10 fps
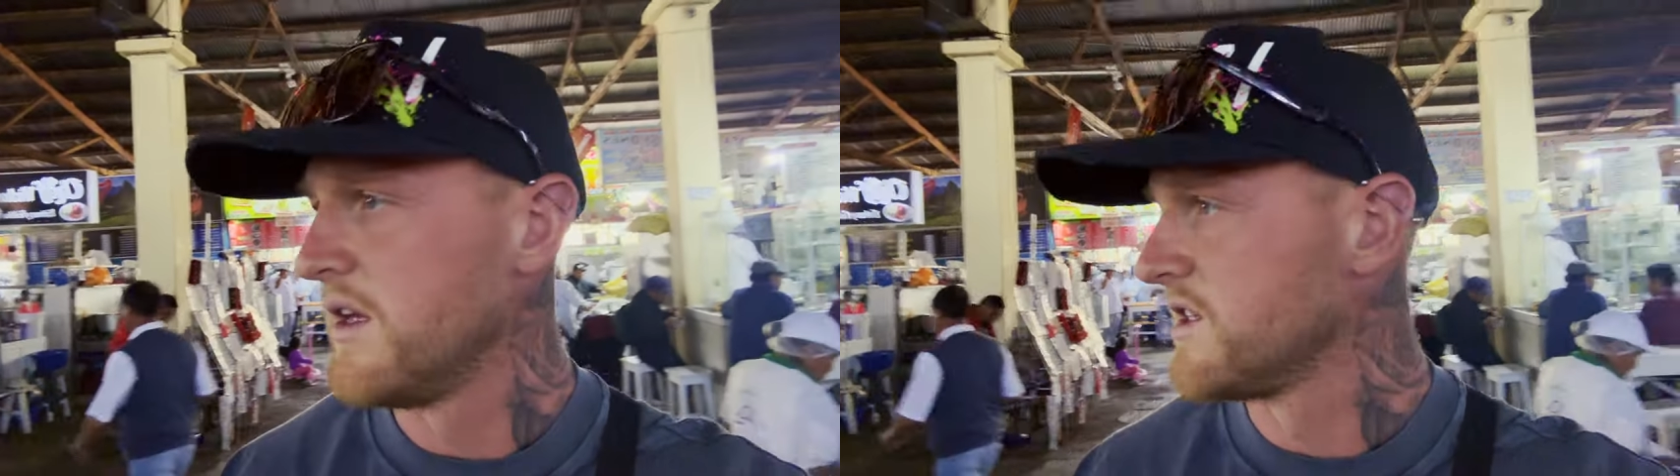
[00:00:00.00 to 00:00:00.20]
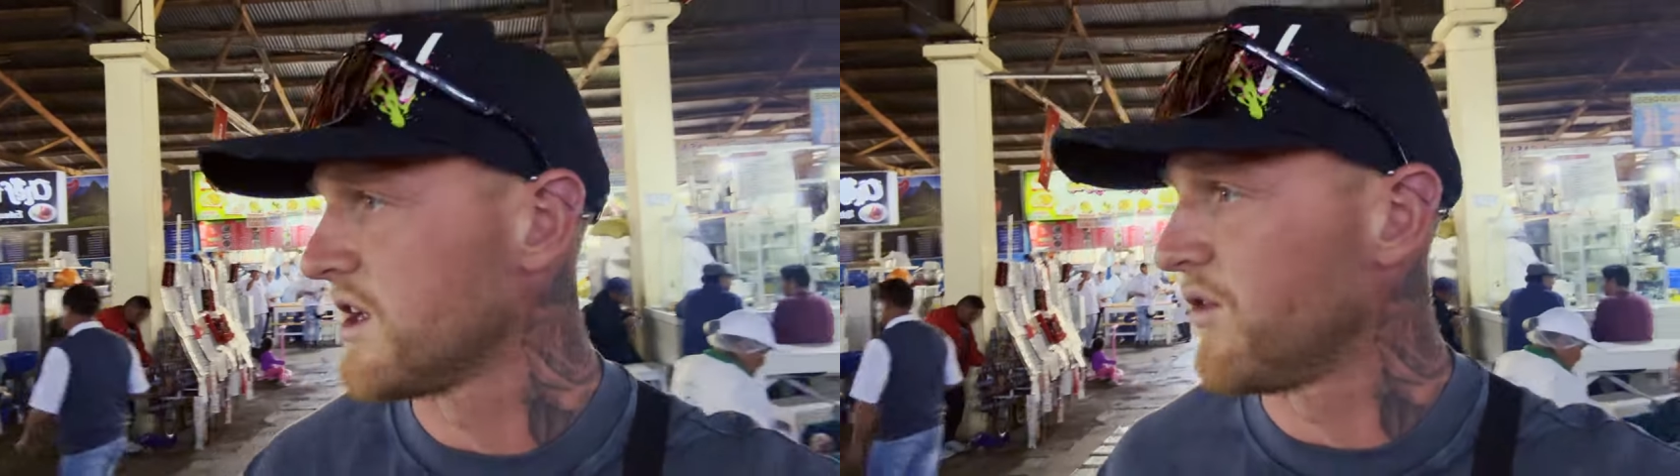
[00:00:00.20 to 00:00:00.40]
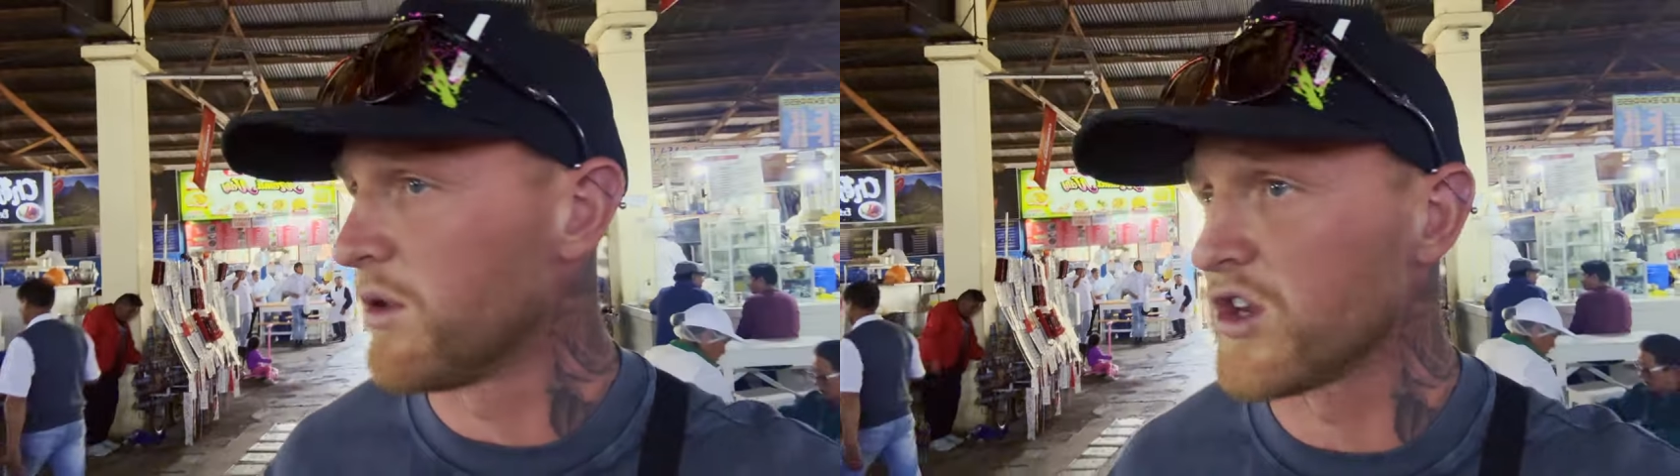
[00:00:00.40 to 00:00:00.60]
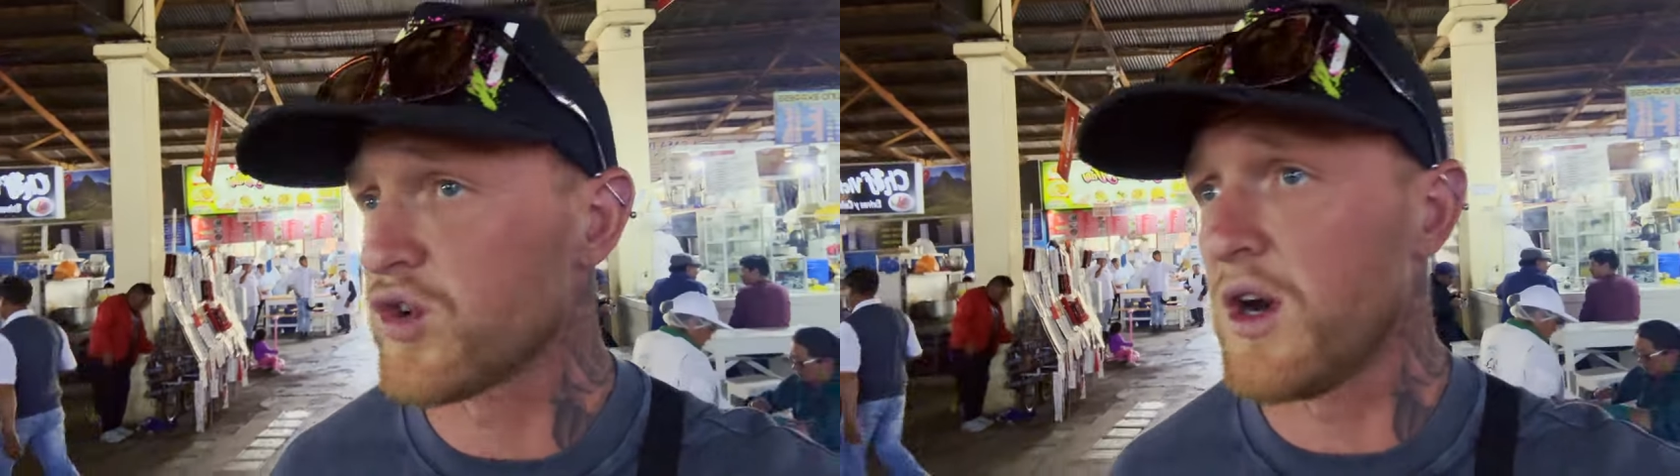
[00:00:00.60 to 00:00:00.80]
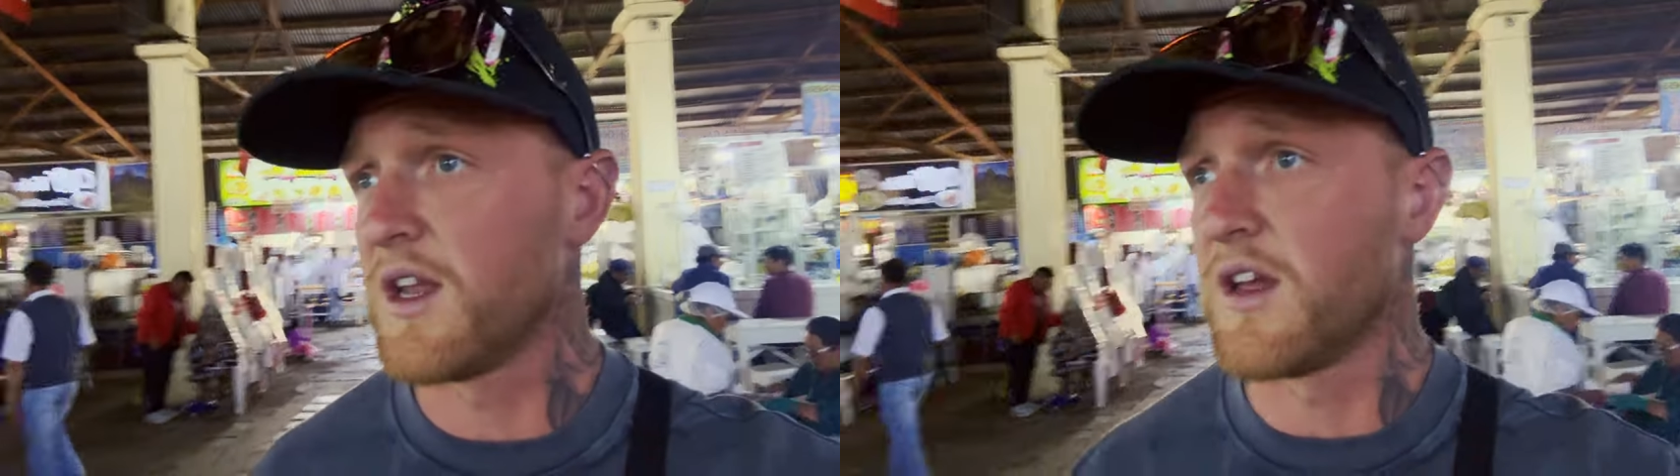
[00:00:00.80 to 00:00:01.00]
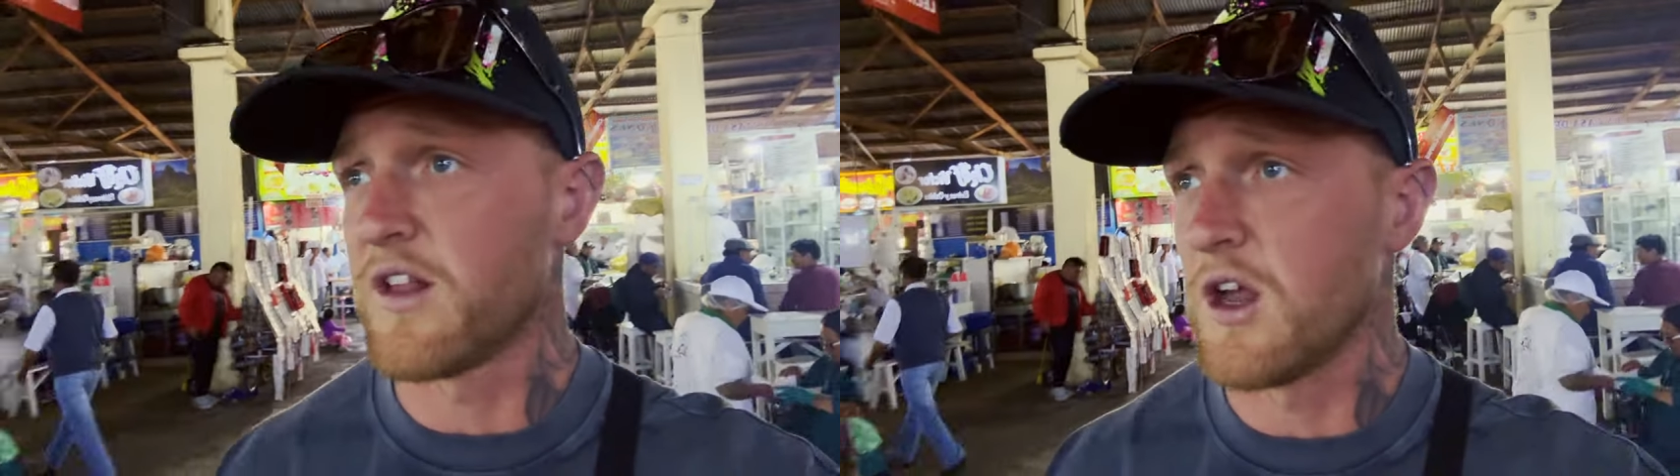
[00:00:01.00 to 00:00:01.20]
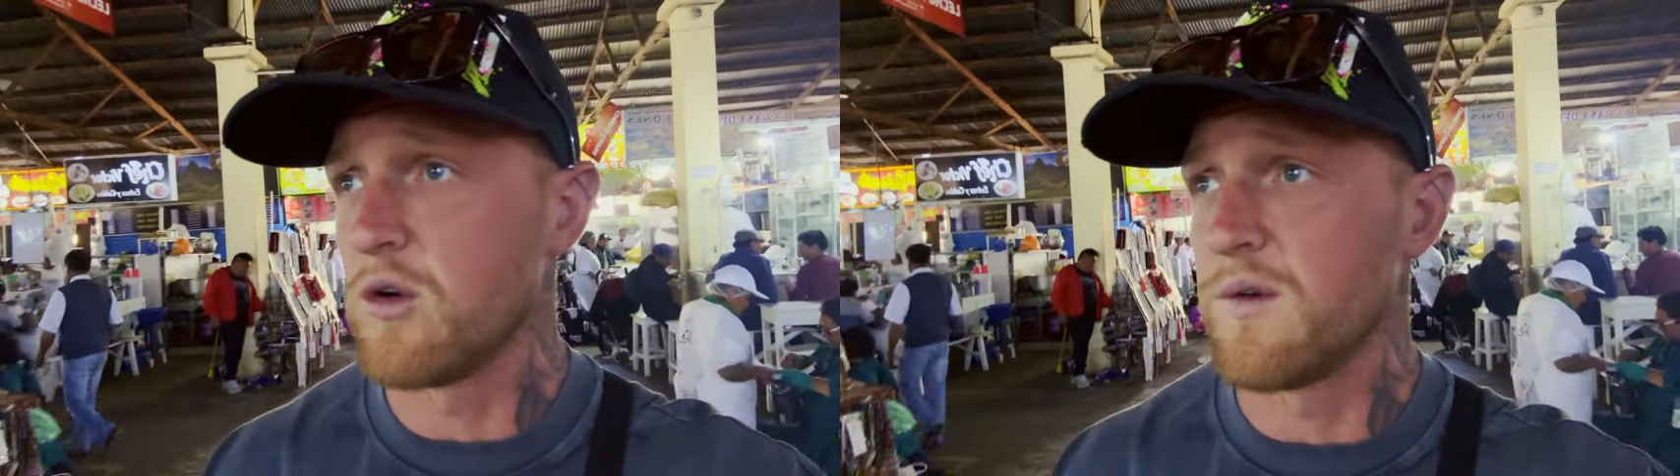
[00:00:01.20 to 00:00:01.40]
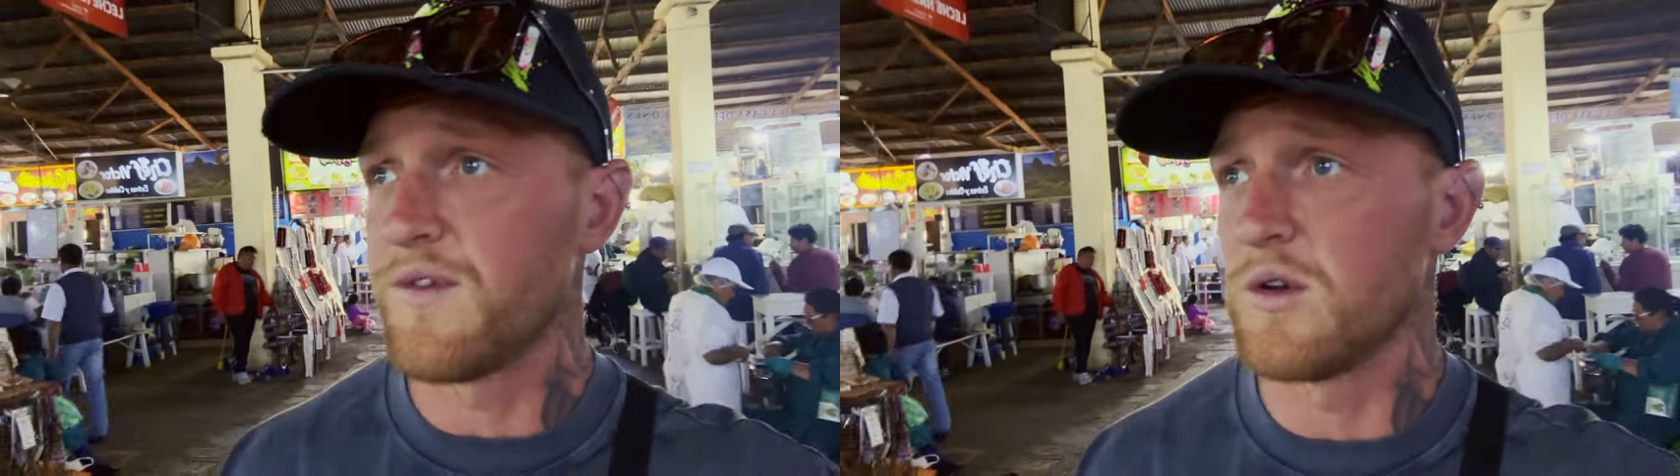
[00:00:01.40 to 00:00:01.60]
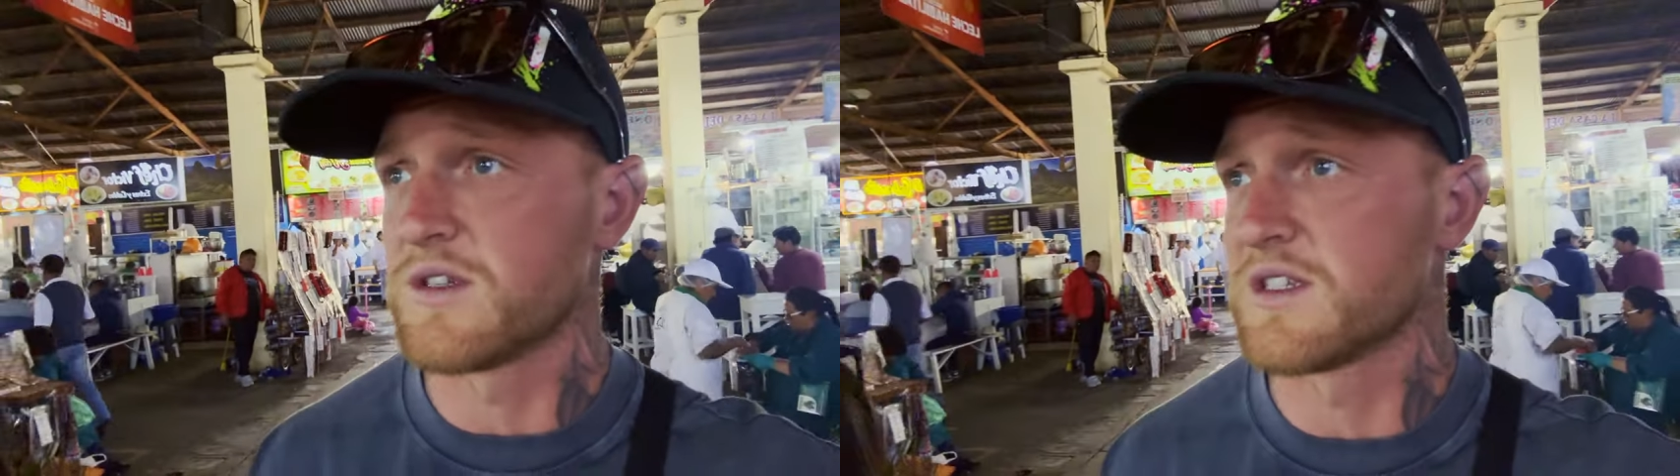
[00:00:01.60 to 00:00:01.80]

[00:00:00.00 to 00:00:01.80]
So if you want to try any of the local foods and